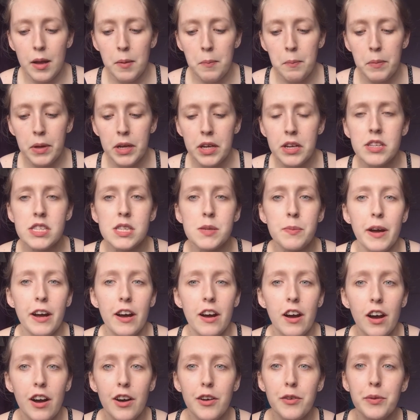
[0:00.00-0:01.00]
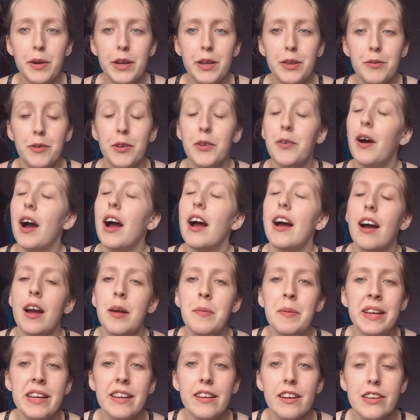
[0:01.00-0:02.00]
because about halfway through, I
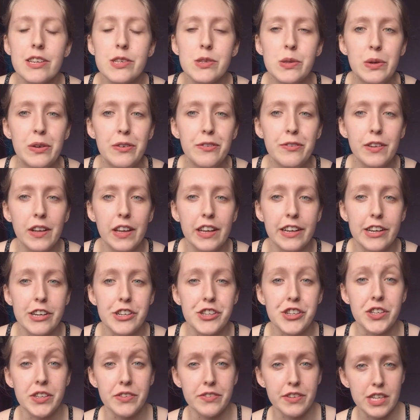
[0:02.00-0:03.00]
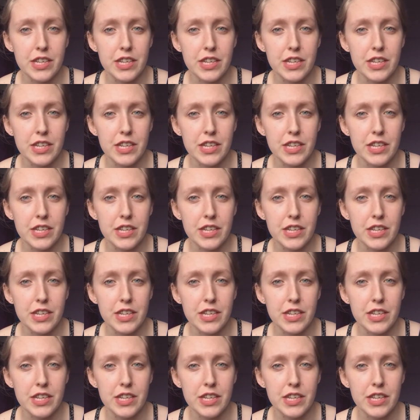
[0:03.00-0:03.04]
mean, I sort of feel like I should have